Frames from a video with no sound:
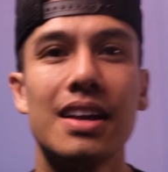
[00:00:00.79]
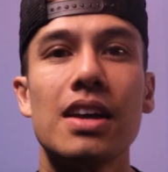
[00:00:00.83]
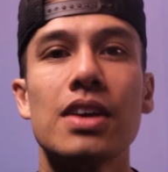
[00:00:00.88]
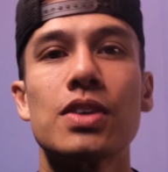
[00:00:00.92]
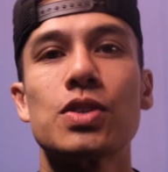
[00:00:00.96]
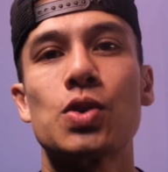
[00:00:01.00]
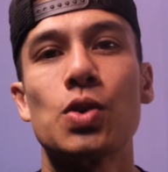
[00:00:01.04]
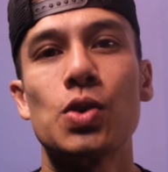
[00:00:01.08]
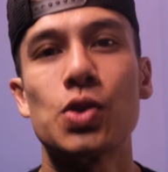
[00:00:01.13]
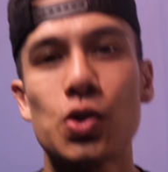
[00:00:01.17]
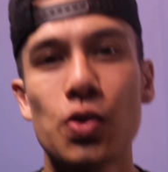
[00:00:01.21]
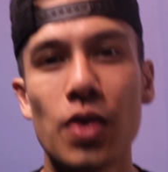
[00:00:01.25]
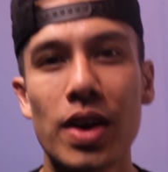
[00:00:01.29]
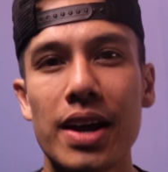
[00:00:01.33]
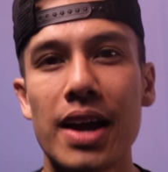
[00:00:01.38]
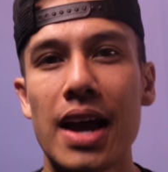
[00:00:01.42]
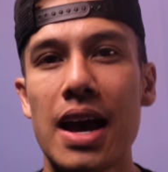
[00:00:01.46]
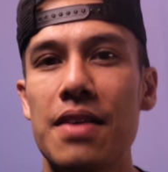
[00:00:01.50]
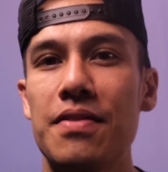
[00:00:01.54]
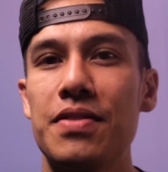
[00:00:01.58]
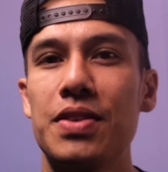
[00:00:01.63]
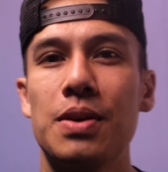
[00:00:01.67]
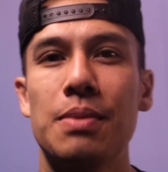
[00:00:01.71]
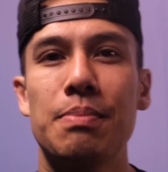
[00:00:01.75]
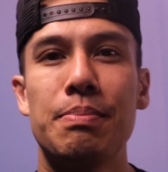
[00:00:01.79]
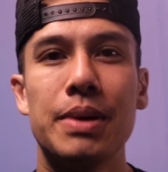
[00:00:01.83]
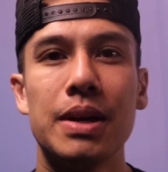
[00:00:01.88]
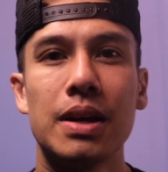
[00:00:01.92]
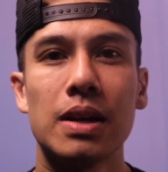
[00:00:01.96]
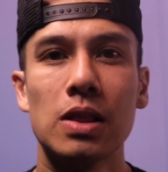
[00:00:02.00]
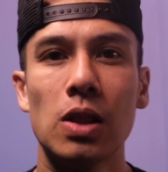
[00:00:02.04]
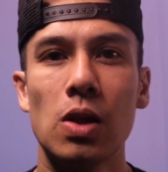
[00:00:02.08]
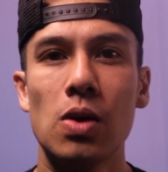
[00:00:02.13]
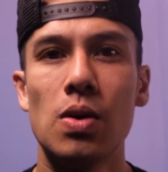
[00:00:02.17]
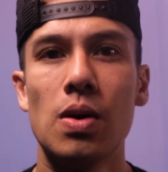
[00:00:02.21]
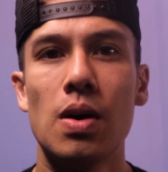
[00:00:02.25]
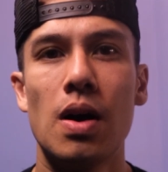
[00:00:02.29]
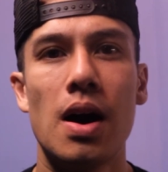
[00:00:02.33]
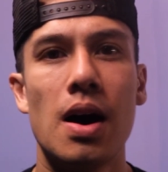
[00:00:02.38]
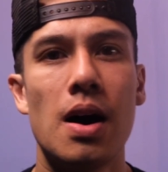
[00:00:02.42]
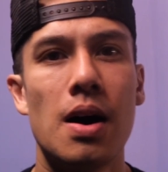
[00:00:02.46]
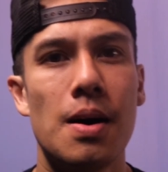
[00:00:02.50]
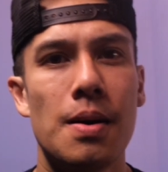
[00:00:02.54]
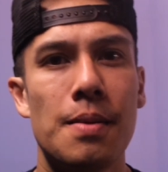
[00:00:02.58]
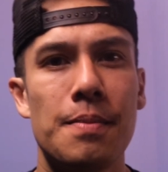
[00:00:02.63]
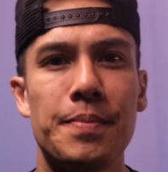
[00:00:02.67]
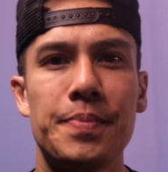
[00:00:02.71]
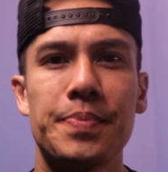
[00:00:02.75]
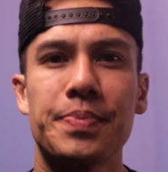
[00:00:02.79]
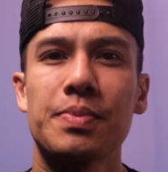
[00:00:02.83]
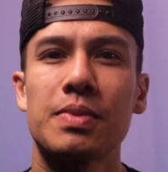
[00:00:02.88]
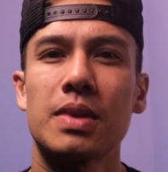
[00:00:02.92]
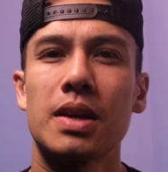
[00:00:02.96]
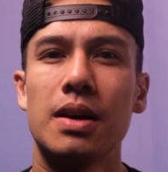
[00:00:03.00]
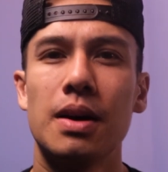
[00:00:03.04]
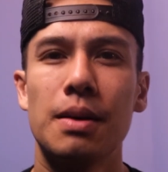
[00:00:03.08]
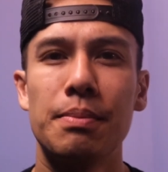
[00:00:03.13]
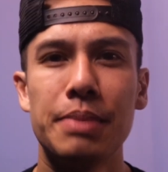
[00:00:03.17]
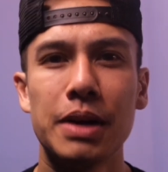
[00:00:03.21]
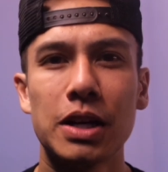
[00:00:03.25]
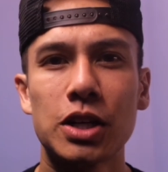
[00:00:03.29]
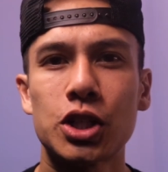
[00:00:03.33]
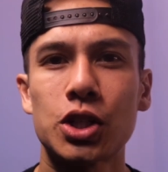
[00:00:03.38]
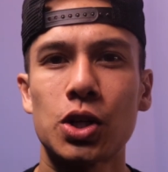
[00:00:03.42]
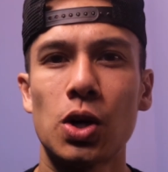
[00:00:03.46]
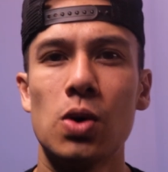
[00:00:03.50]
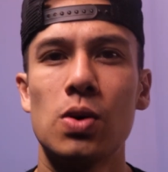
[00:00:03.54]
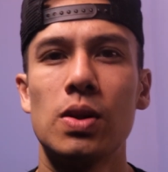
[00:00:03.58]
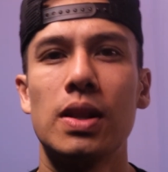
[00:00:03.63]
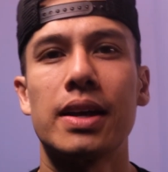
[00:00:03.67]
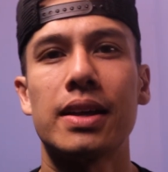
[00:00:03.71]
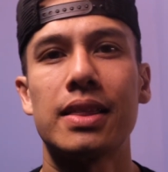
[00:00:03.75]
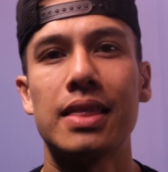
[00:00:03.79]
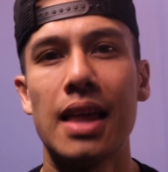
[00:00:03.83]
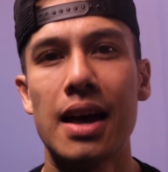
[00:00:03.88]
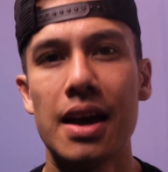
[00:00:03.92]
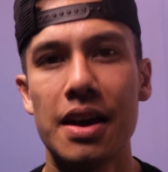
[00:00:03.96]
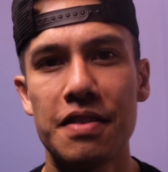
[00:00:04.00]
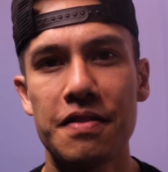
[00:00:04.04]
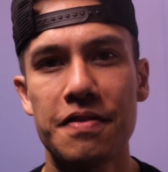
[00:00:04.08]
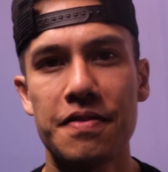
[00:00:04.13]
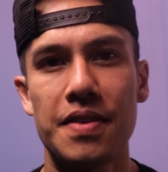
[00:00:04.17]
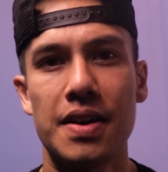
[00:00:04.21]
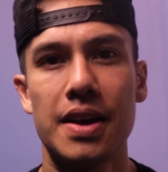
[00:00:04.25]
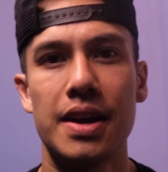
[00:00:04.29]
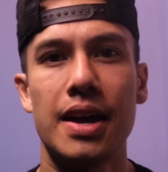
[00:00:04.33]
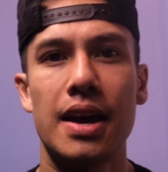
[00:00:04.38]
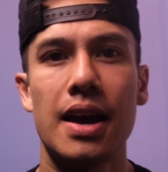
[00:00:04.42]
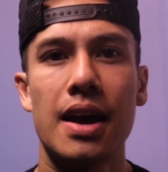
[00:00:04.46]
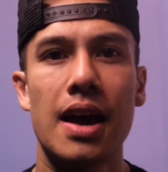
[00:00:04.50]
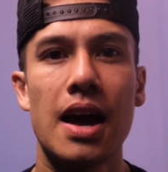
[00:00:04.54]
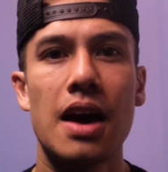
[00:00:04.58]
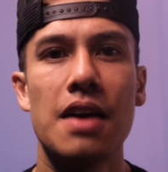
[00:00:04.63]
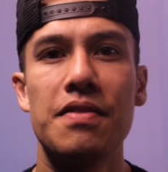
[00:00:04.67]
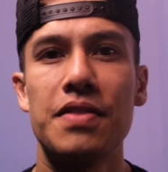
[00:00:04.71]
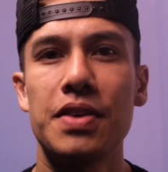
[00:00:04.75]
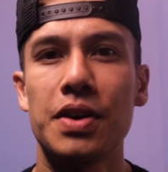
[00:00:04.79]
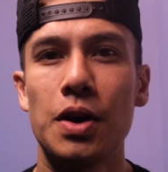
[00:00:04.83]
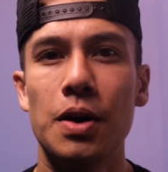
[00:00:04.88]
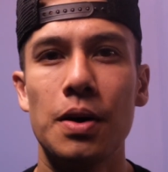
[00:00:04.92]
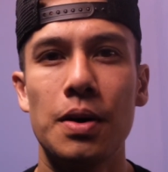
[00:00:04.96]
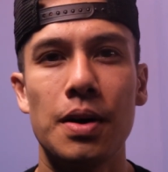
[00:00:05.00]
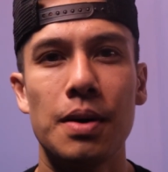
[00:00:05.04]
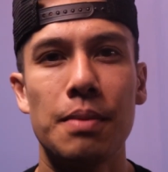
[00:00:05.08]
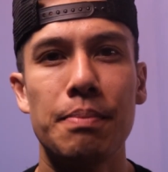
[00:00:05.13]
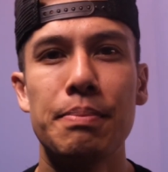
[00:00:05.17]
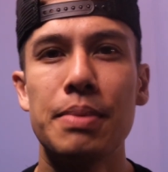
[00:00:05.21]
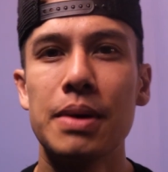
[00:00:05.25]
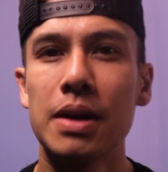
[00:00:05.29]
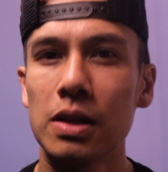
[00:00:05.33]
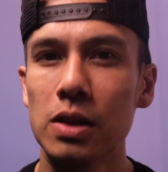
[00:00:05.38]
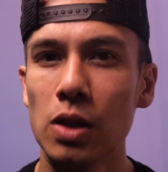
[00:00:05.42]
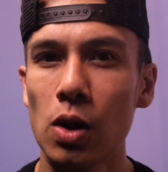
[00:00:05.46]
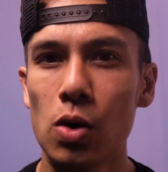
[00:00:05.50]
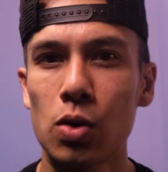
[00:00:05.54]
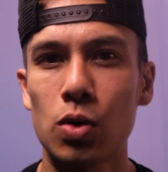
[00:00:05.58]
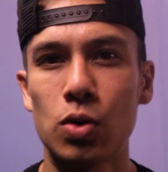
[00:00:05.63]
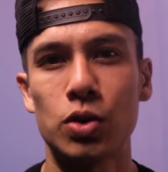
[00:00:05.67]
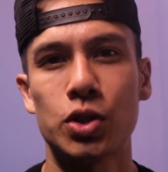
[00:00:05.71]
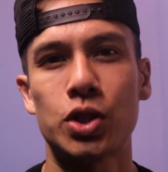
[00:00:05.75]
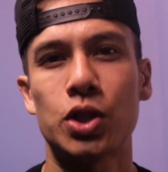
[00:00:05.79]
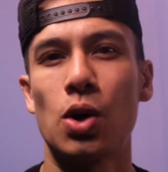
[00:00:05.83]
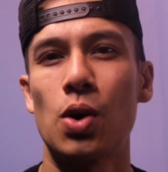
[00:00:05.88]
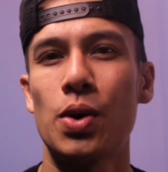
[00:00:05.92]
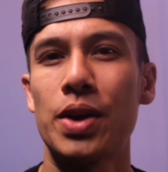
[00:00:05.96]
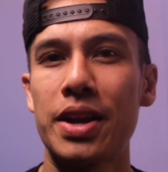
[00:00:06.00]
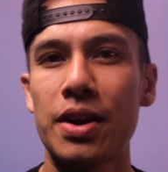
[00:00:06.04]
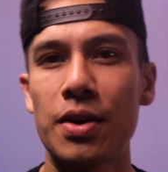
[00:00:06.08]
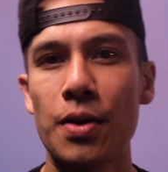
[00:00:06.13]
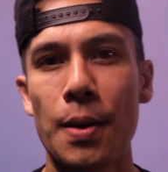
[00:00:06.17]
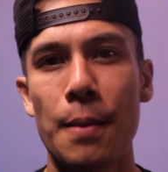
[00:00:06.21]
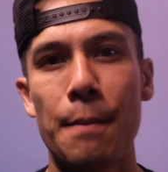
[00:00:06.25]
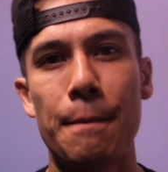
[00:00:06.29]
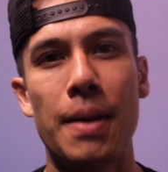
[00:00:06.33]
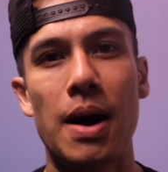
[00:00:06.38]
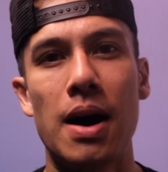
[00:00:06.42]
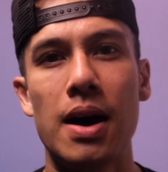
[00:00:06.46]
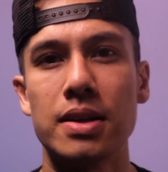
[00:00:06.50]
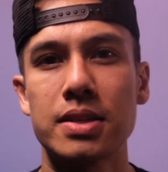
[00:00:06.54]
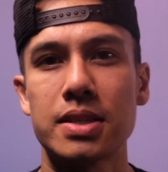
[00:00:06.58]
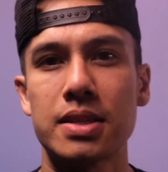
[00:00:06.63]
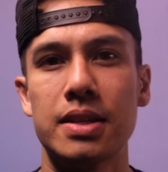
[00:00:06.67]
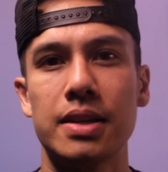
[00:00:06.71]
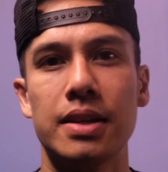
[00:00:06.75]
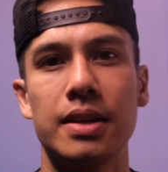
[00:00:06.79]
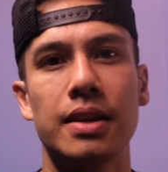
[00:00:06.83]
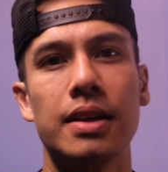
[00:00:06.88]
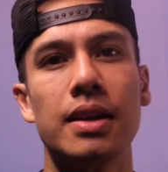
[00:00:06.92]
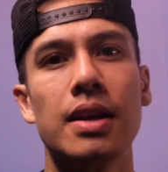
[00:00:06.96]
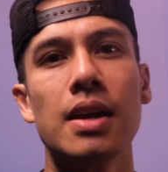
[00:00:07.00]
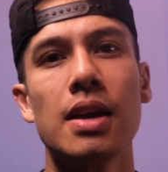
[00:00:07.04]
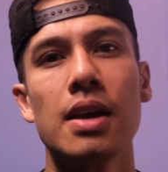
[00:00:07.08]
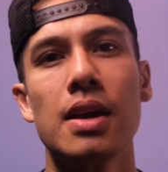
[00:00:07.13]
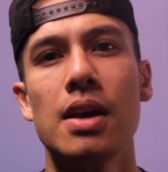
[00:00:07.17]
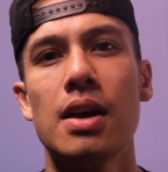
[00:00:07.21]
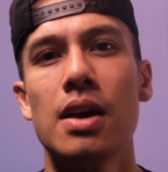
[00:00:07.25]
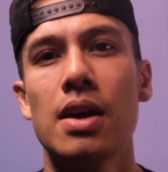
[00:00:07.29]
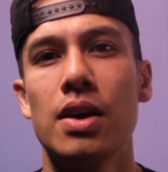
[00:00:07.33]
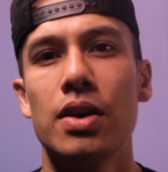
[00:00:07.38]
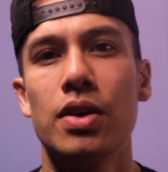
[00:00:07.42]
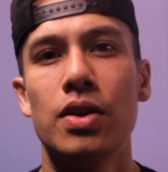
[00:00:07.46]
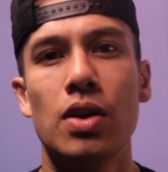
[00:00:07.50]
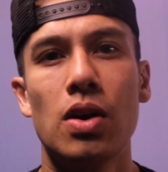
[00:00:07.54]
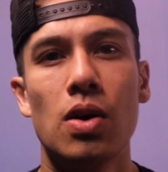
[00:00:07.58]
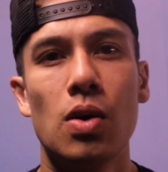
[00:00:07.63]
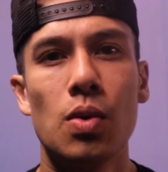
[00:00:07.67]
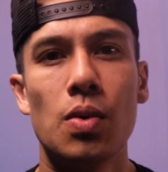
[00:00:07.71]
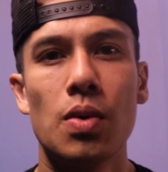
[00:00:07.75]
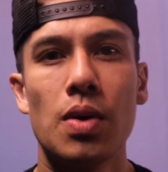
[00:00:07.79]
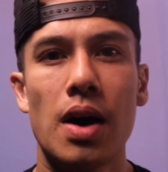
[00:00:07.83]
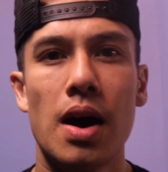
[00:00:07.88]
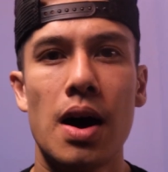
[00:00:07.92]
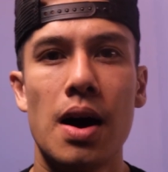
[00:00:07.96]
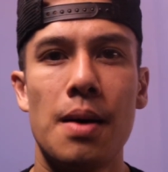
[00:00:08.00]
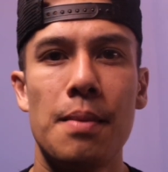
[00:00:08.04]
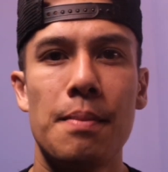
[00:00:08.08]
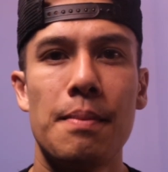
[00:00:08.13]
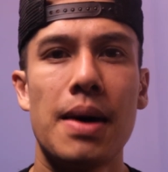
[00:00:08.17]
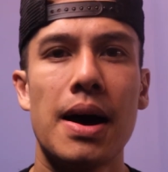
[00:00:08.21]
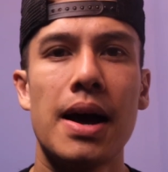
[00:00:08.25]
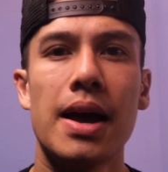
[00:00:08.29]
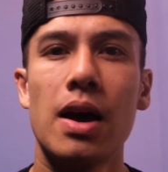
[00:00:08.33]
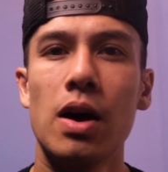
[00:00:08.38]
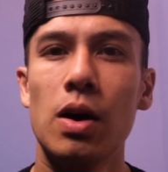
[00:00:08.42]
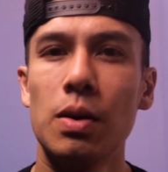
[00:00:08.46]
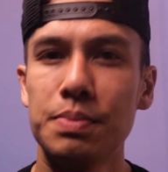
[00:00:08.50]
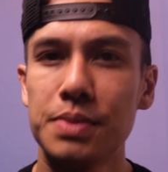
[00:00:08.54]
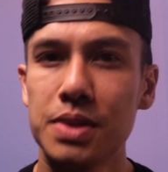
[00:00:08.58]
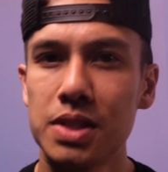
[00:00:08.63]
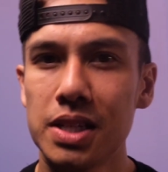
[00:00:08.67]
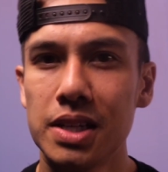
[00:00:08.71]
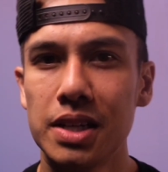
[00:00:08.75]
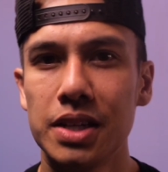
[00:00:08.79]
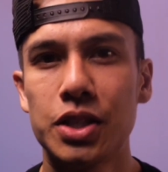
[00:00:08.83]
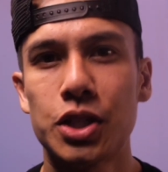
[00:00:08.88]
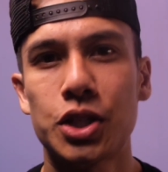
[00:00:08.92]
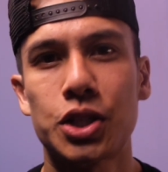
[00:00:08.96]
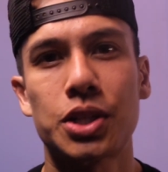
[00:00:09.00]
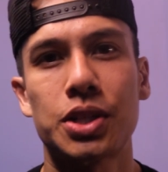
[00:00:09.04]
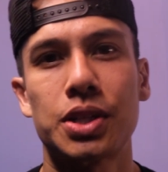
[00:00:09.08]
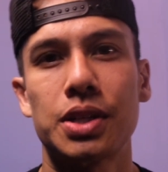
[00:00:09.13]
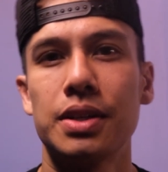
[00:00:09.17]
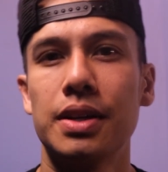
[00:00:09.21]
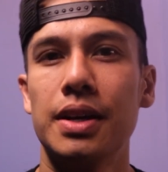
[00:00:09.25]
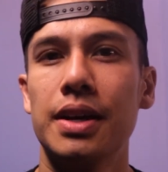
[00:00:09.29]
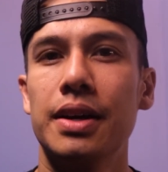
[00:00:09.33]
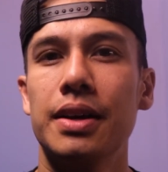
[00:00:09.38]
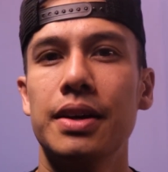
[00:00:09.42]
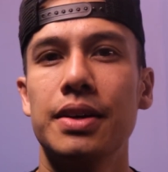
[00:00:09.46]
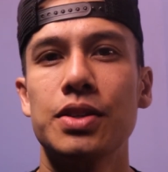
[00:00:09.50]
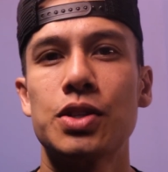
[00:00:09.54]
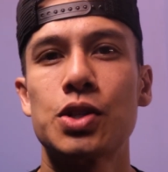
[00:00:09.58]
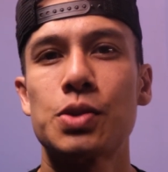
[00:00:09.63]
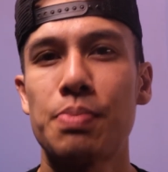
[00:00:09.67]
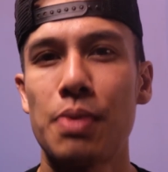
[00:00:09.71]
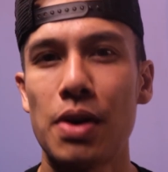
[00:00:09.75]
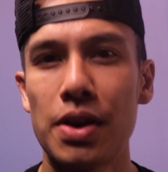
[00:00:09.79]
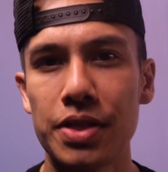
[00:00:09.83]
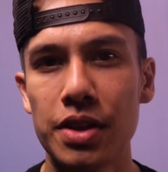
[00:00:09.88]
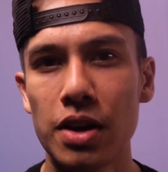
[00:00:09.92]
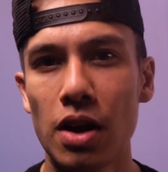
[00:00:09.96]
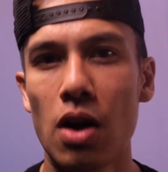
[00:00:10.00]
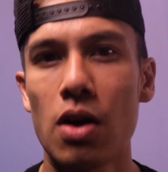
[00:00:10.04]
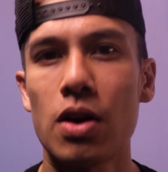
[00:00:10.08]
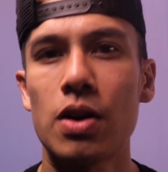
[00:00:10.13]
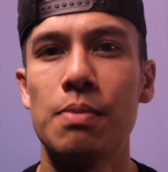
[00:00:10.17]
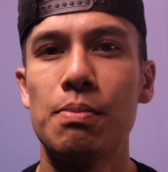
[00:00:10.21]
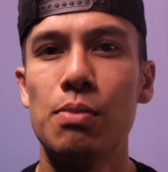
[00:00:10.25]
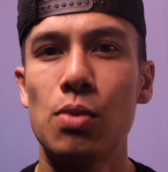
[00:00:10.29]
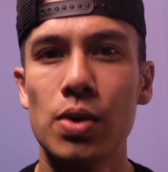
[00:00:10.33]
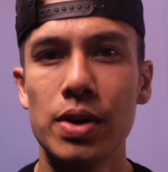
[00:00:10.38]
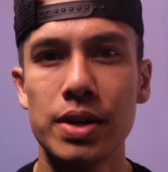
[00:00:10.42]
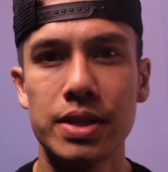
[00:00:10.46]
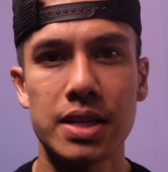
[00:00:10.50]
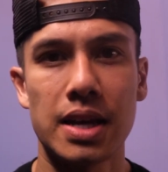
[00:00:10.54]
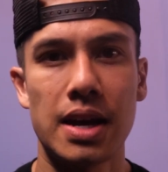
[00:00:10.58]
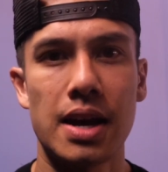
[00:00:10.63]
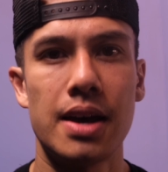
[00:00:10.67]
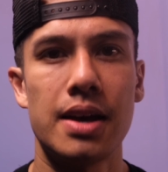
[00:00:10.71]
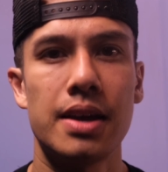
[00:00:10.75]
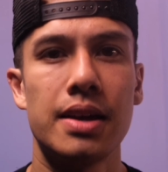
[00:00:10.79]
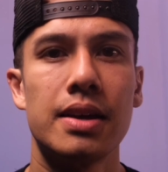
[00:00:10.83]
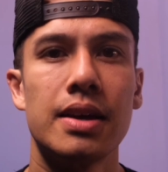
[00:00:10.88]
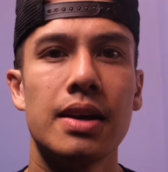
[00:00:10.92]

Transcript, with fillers: So it's great having a big um, a big show like Lion Fight, having a big local show here in Boston. You know, um, I help teach and spread the art of Muay Thai